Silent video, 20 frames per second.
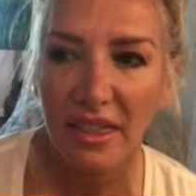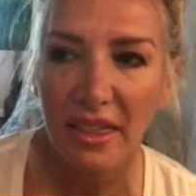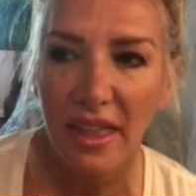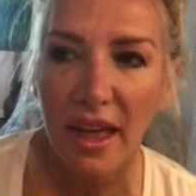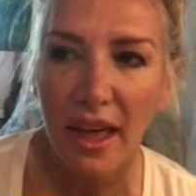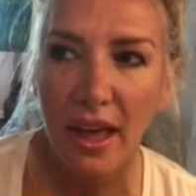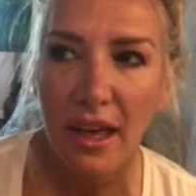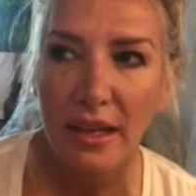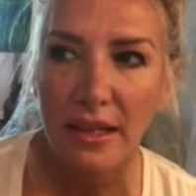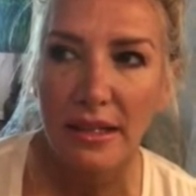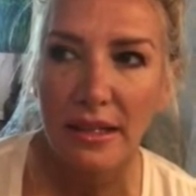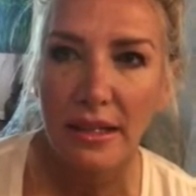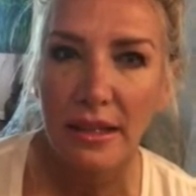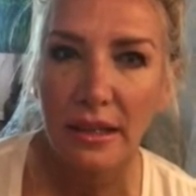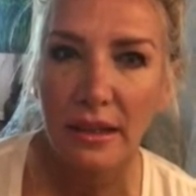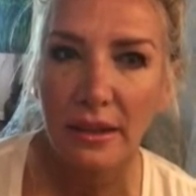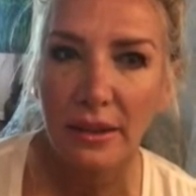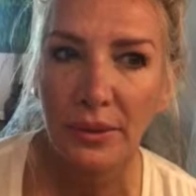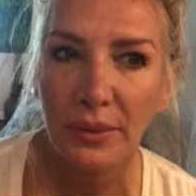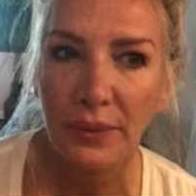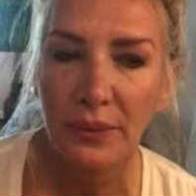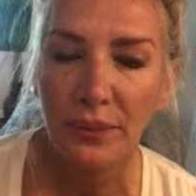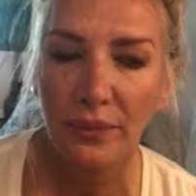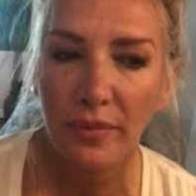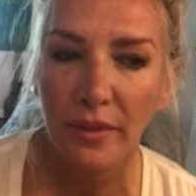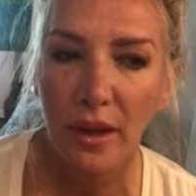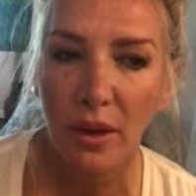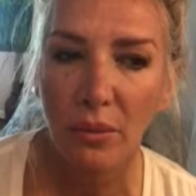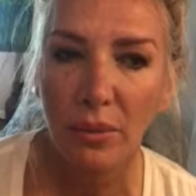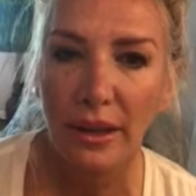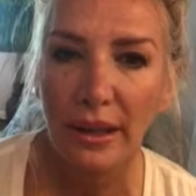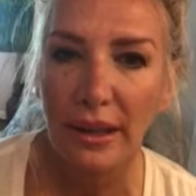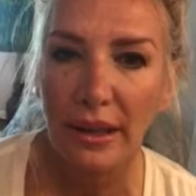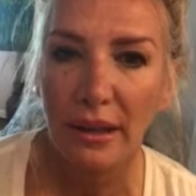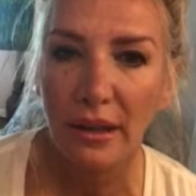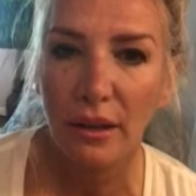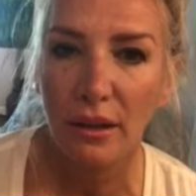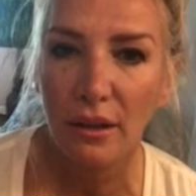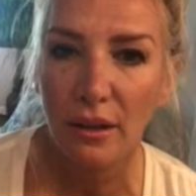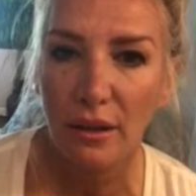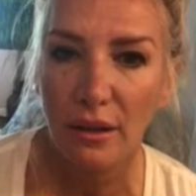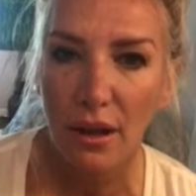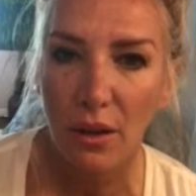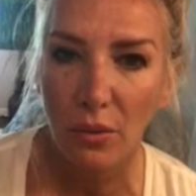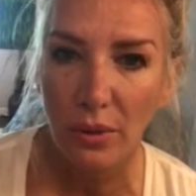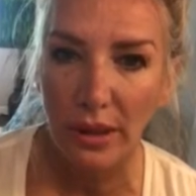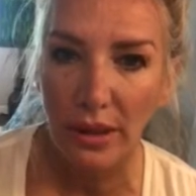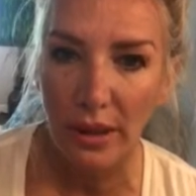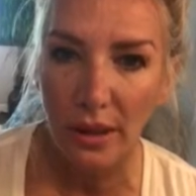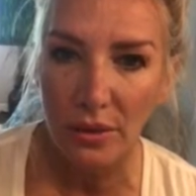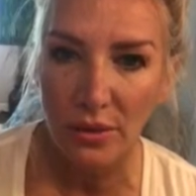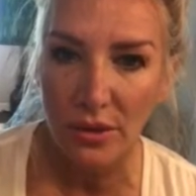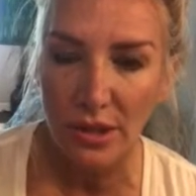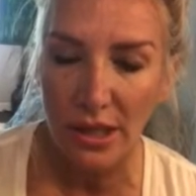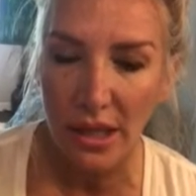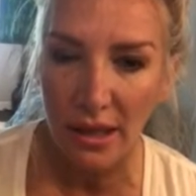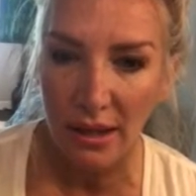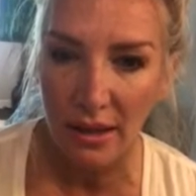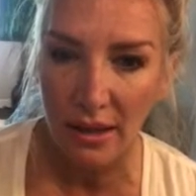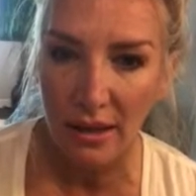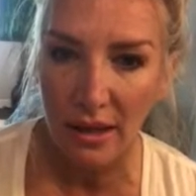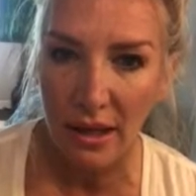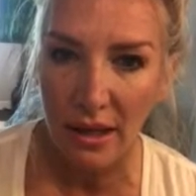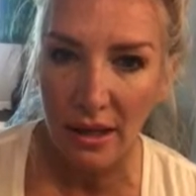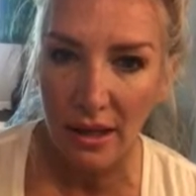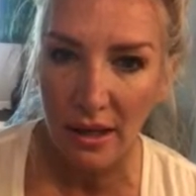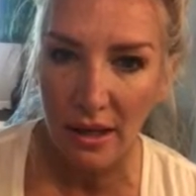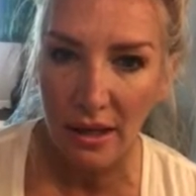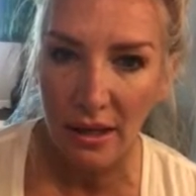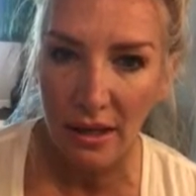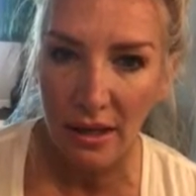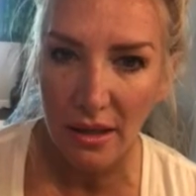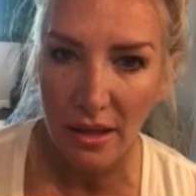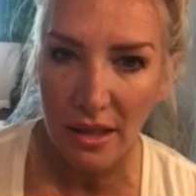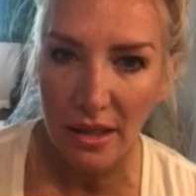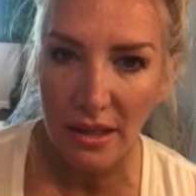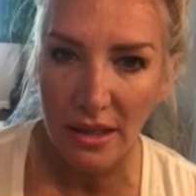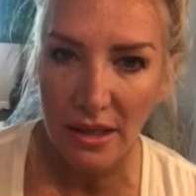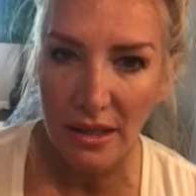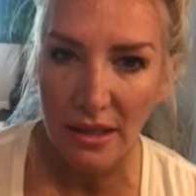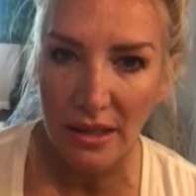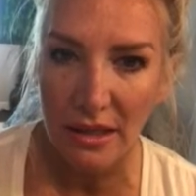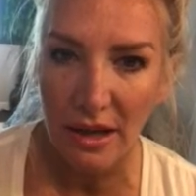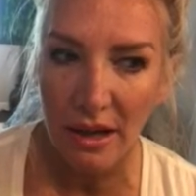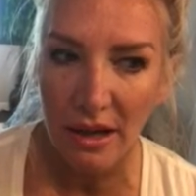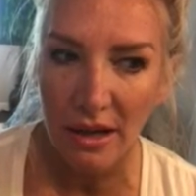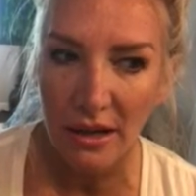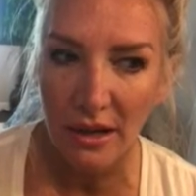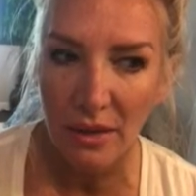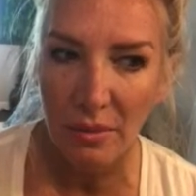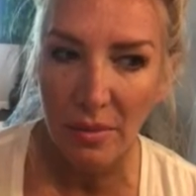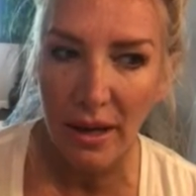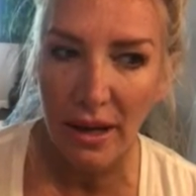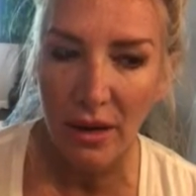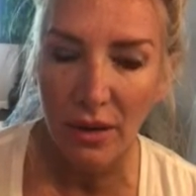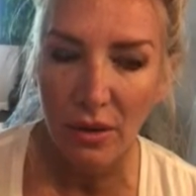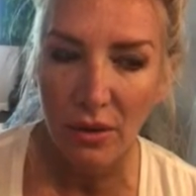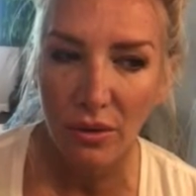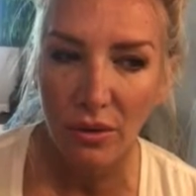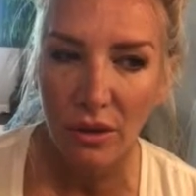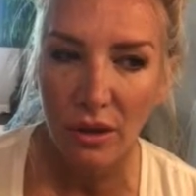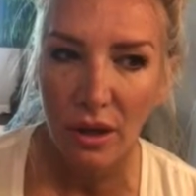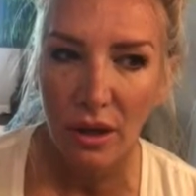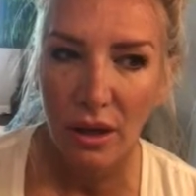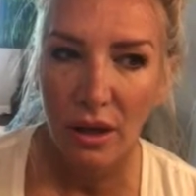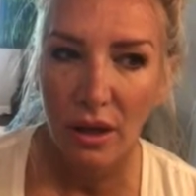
that we understand that this is not about